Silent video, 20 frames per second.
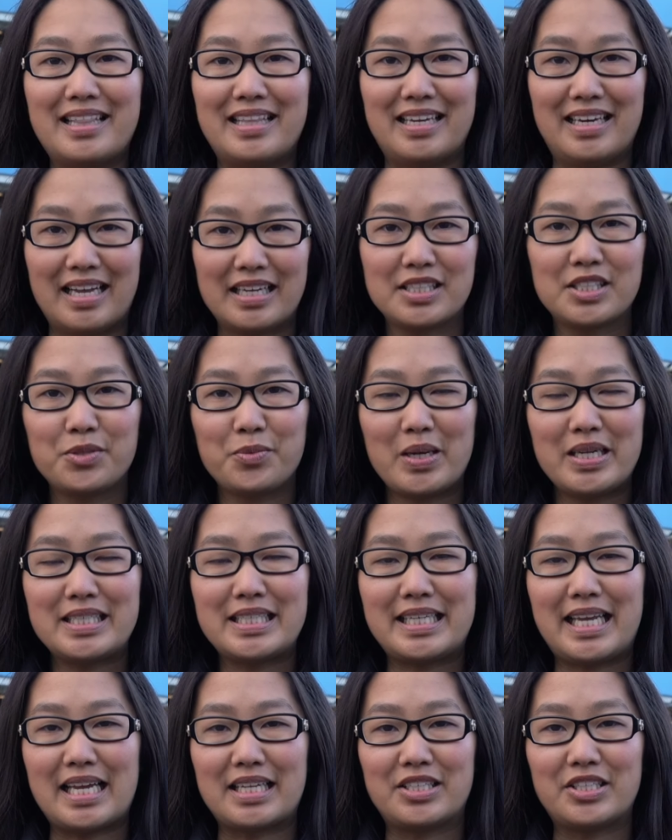The next way
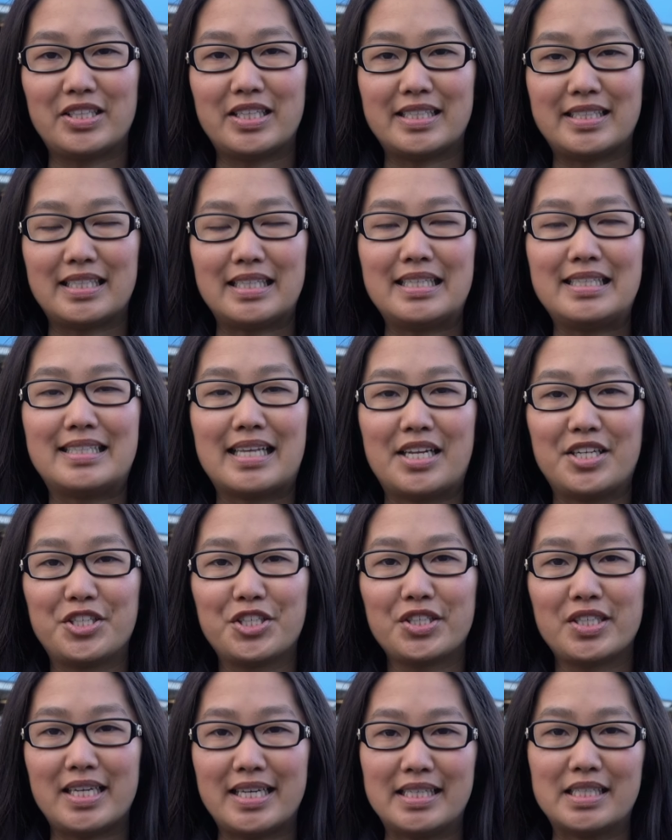to get to the city
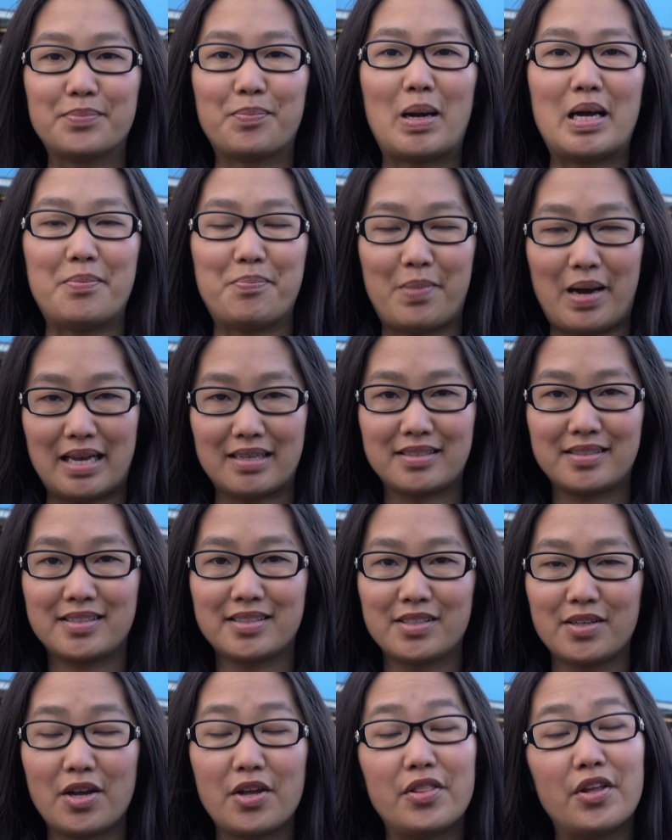centre is by
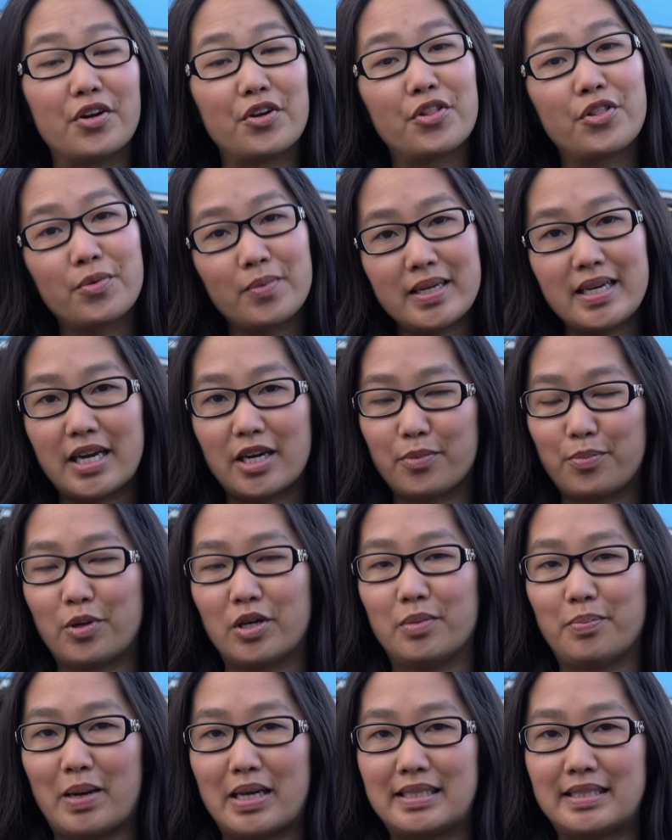bus. There are 3
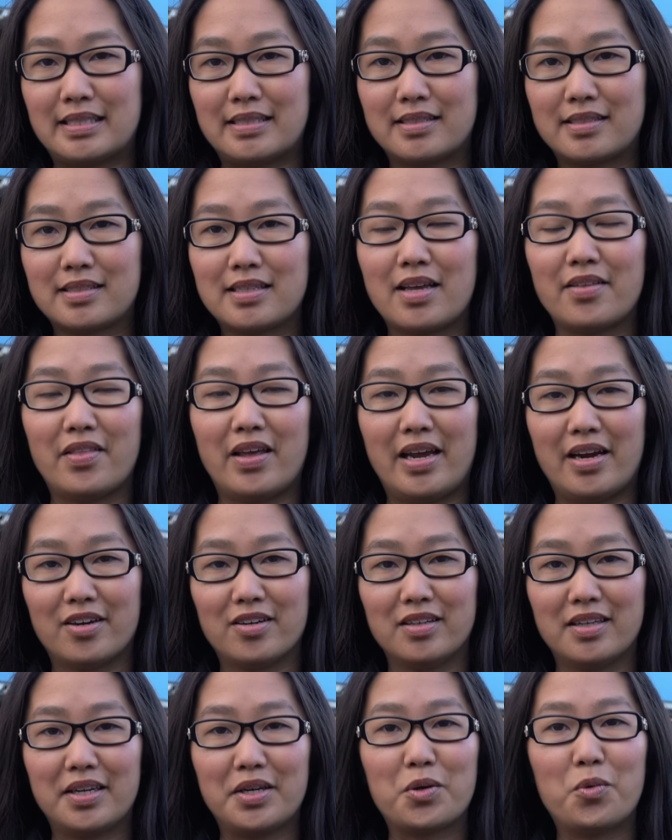airport buses, the
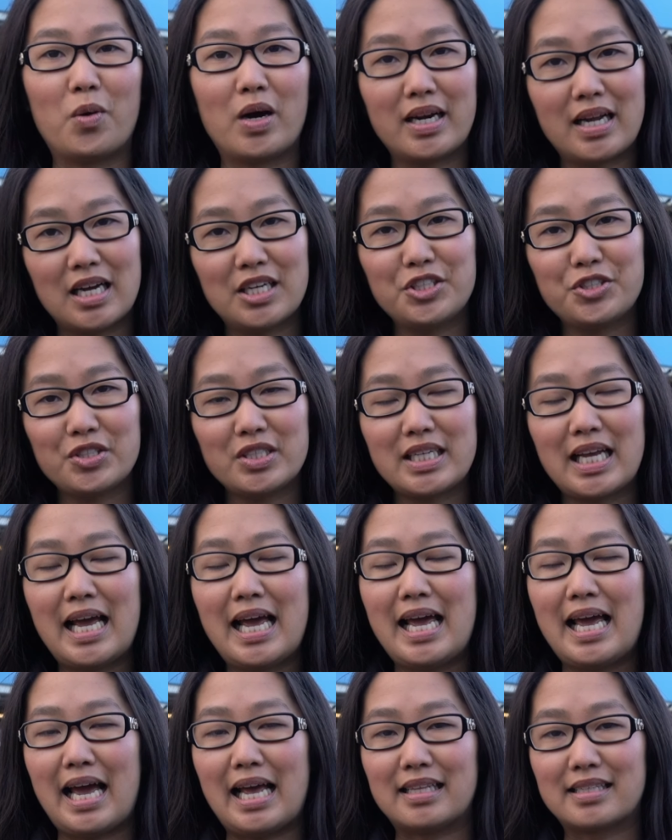Airlink 100
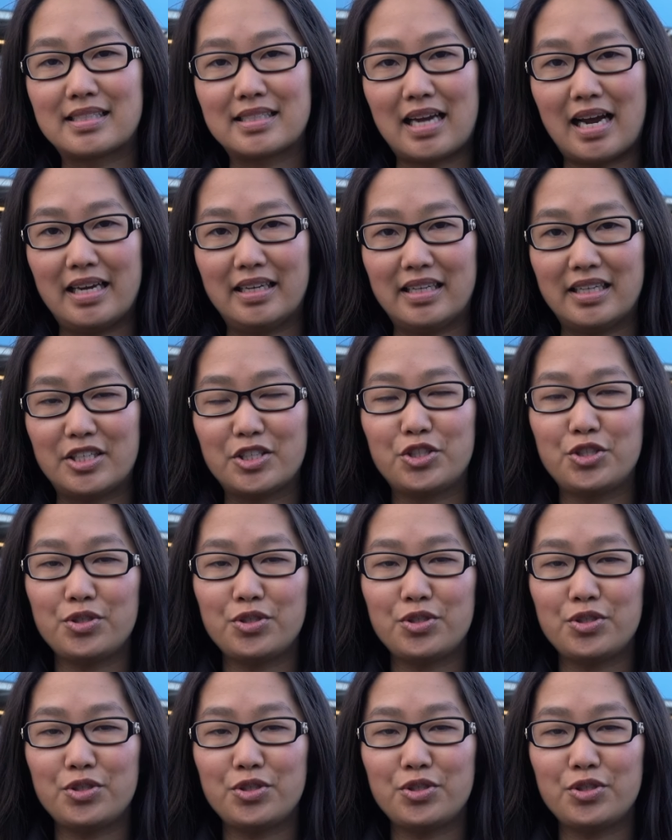and Skylink